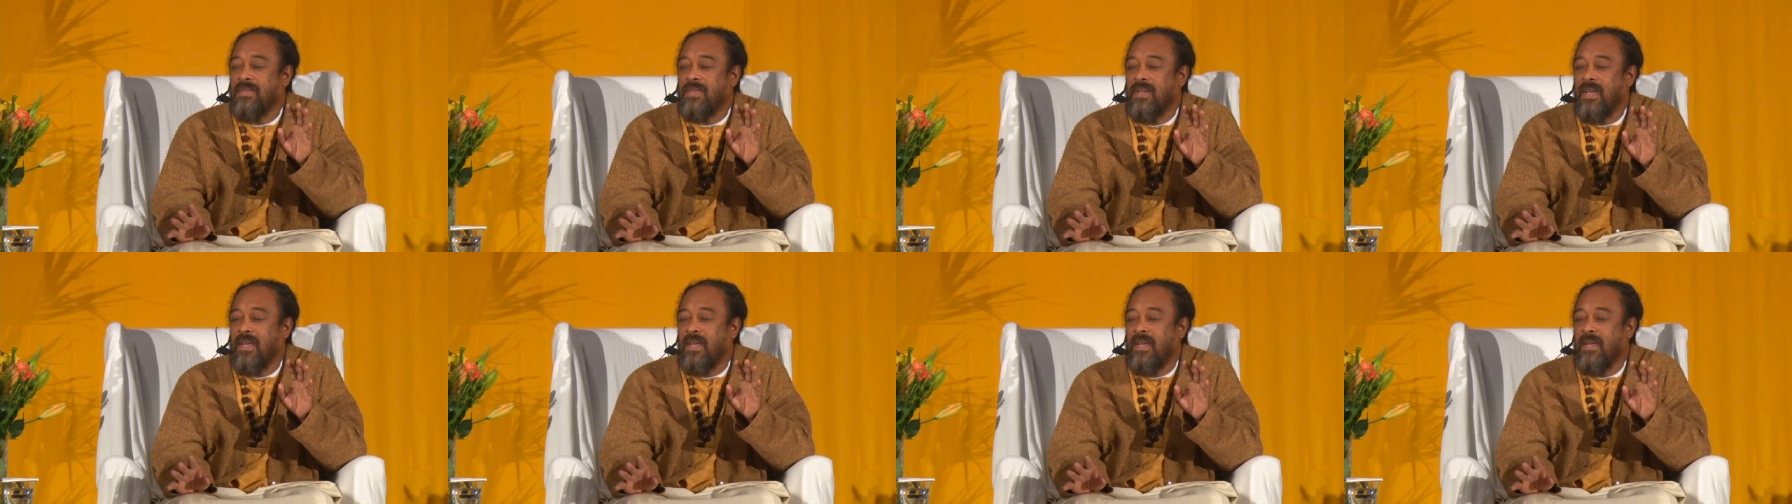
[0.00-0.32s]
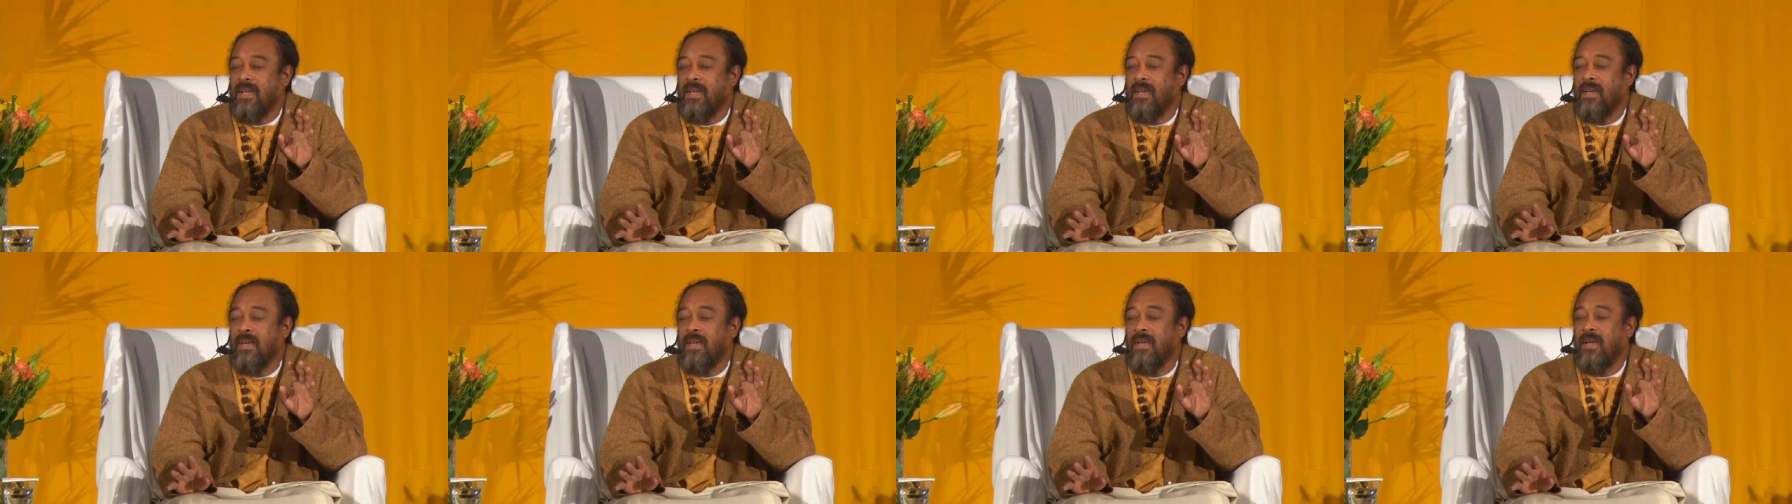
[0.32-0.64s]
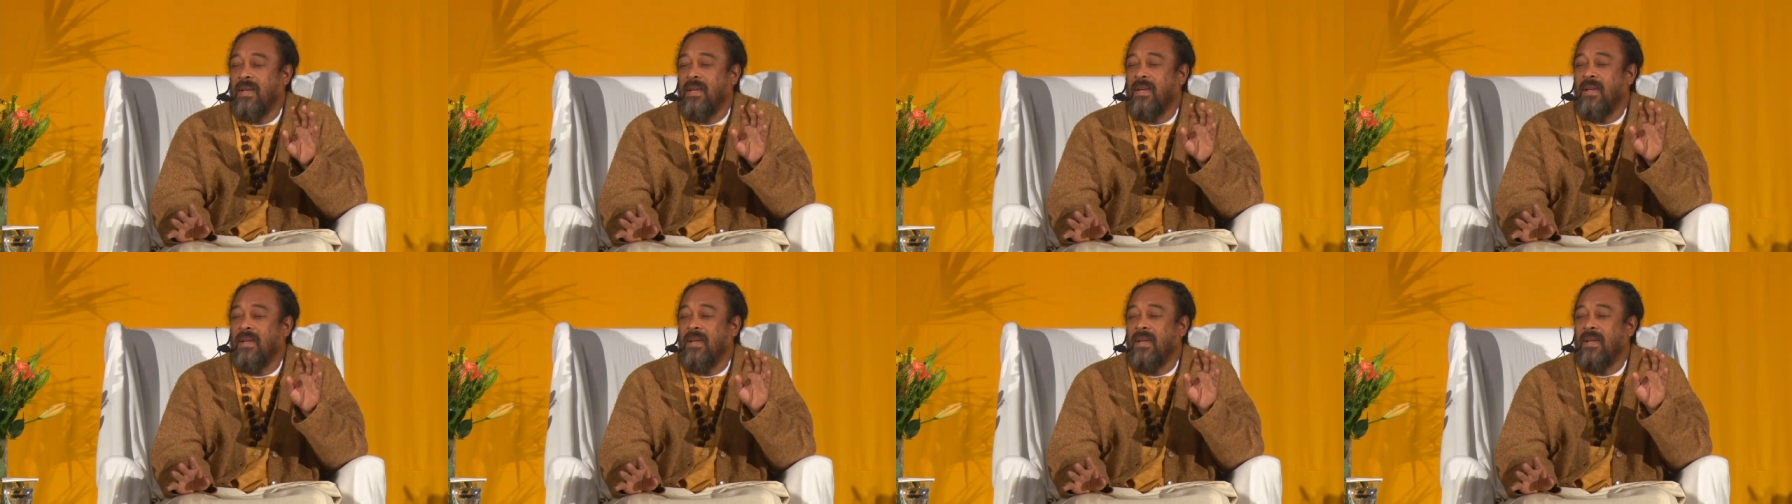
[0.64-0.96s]
is saying,
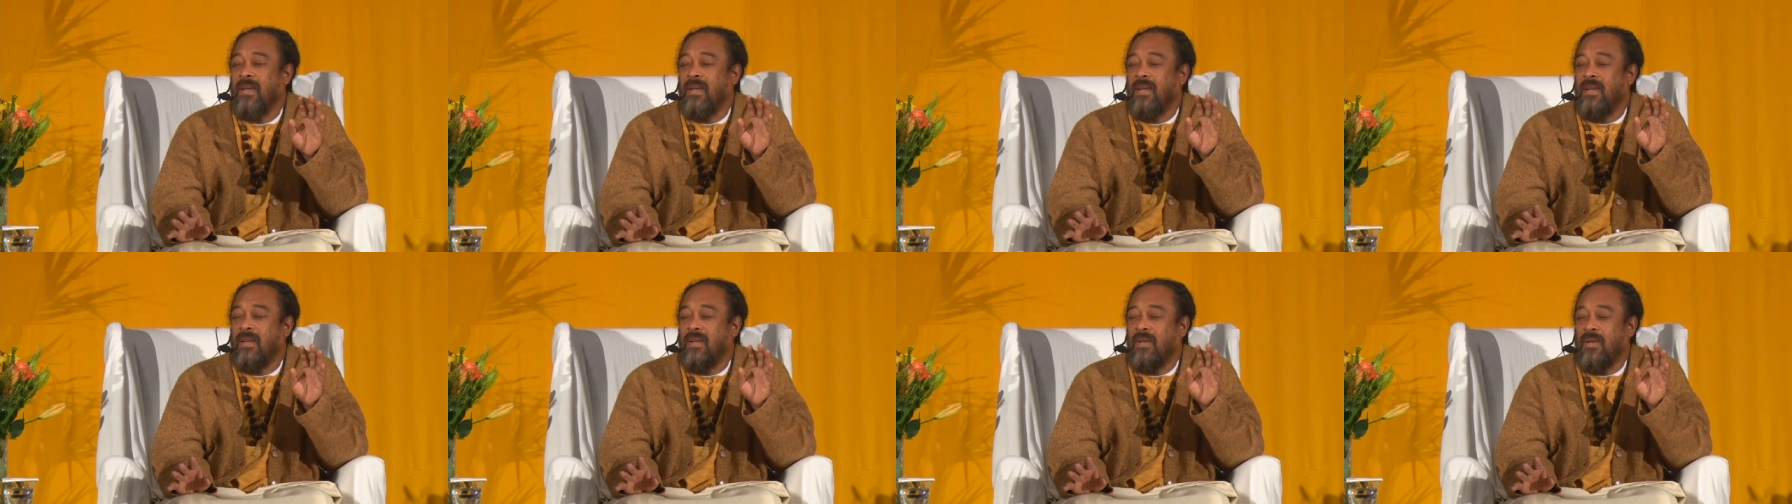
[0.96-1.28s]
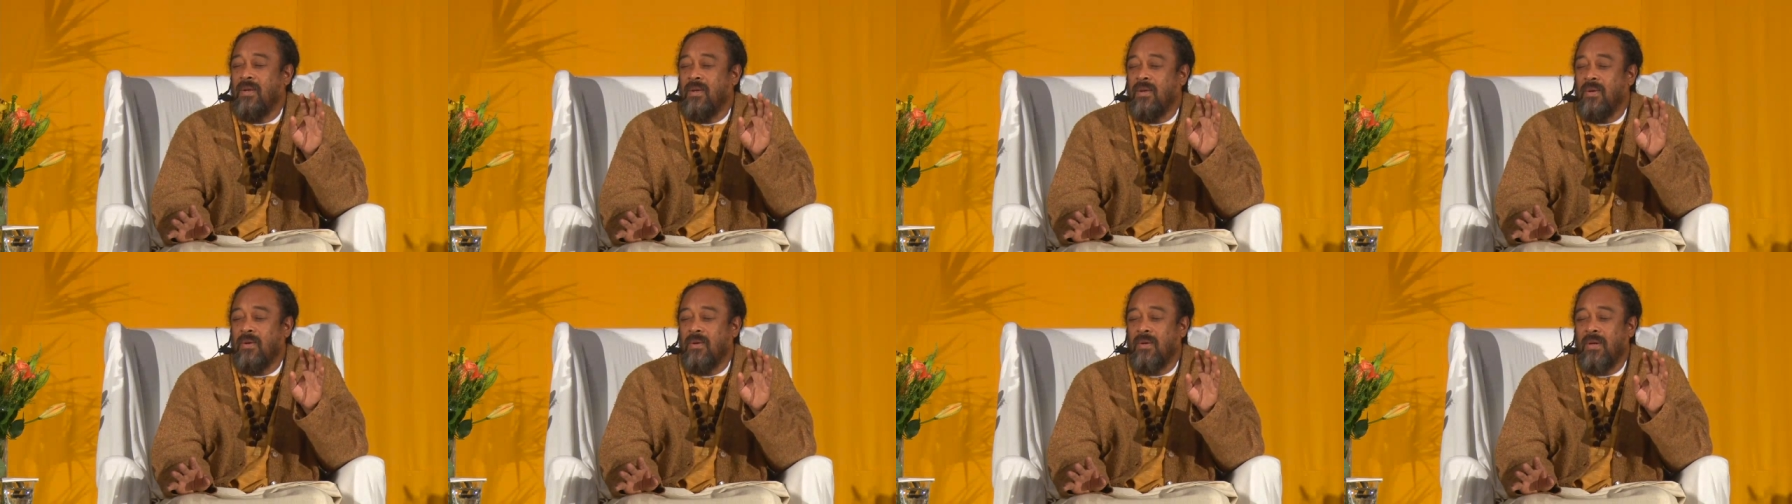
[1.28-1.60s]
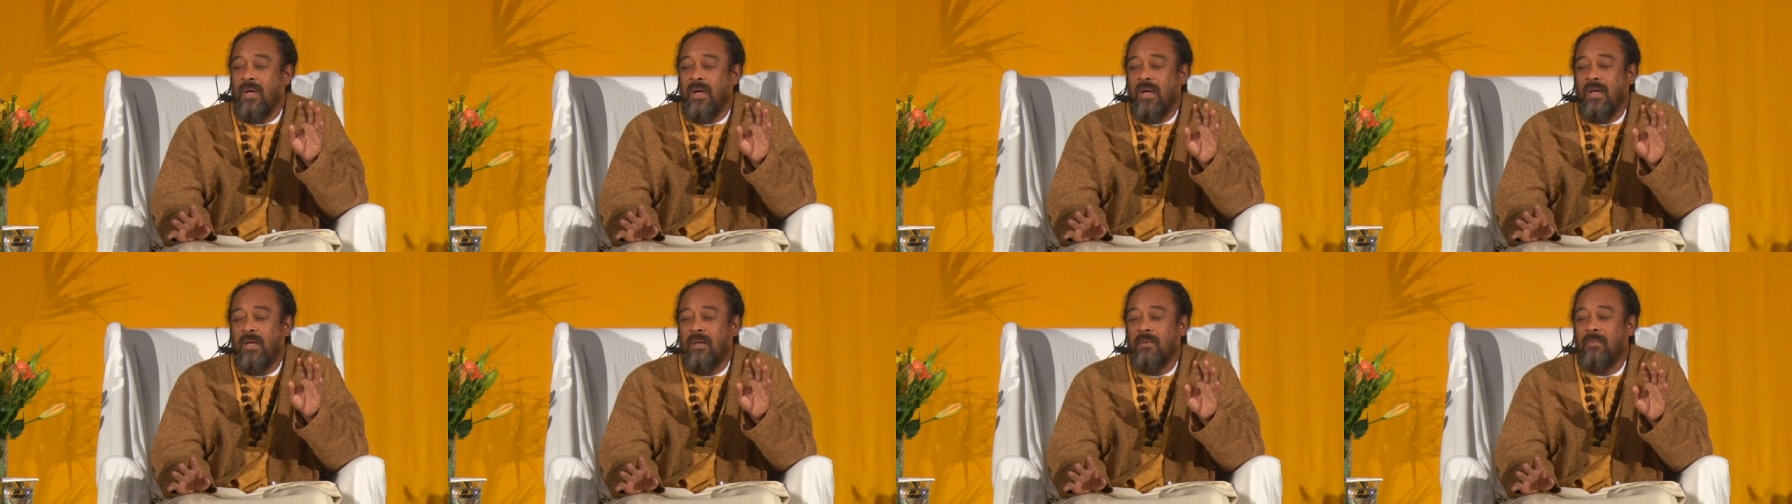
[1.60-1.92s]
you
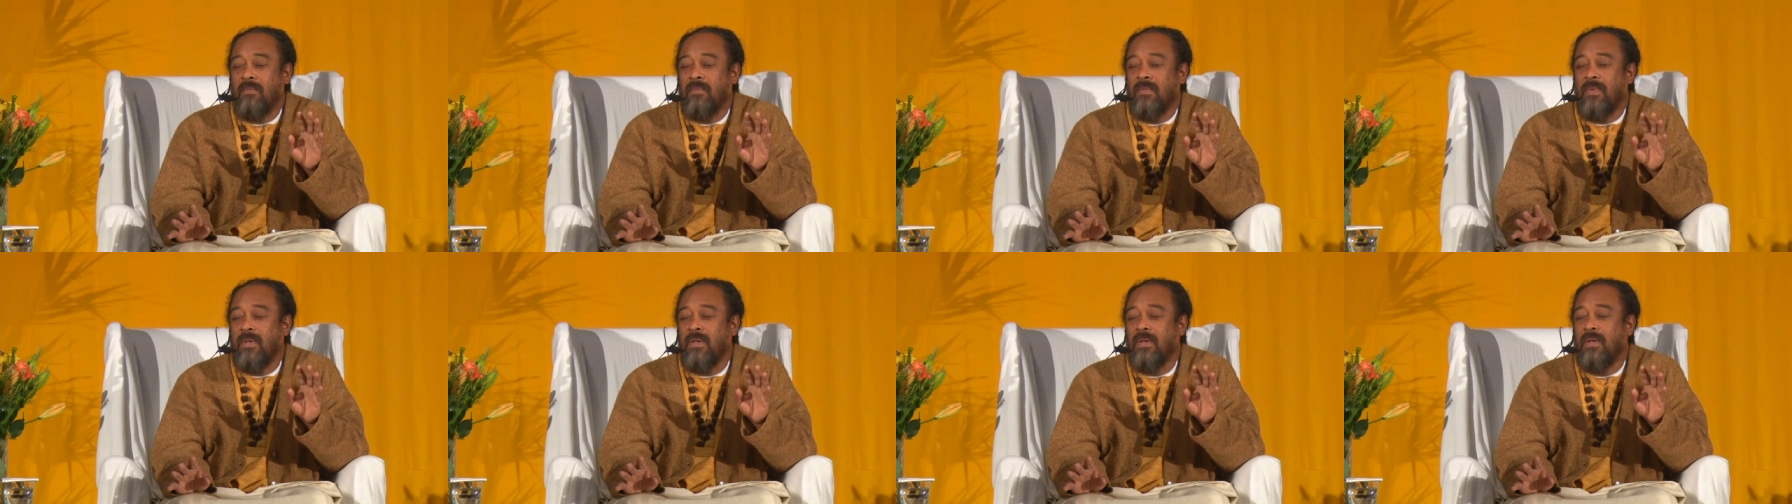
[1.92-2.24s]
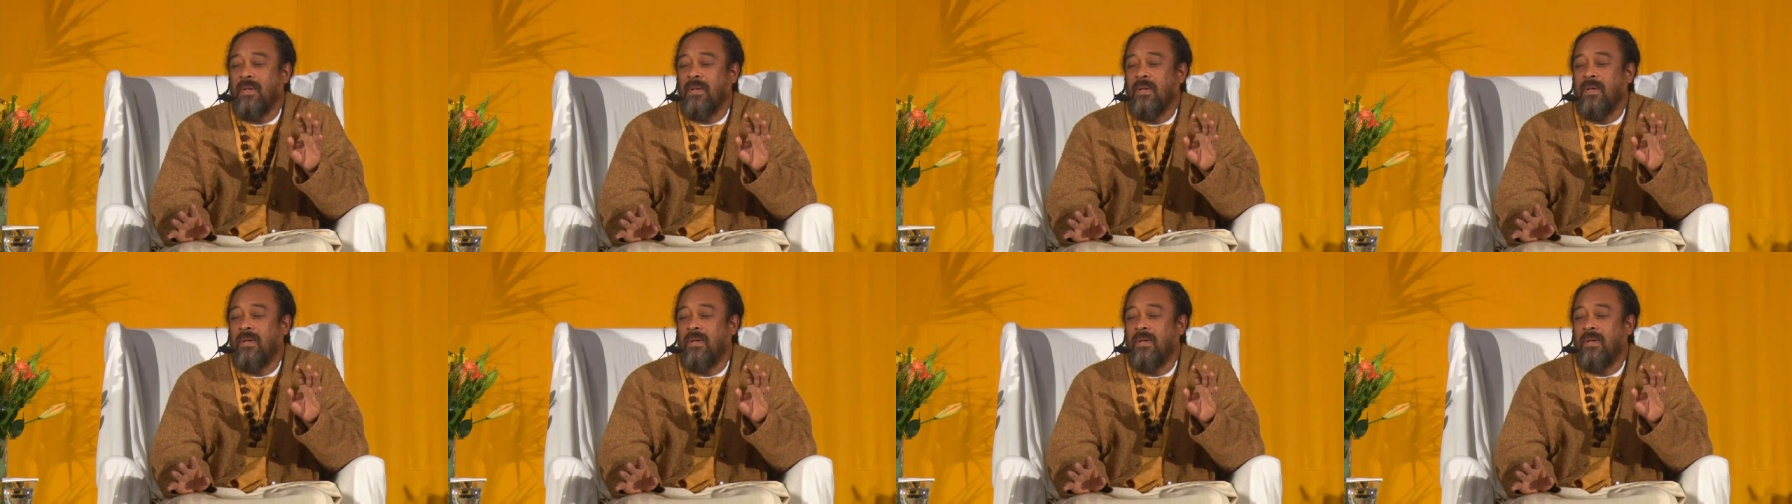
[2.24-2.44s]
know, I am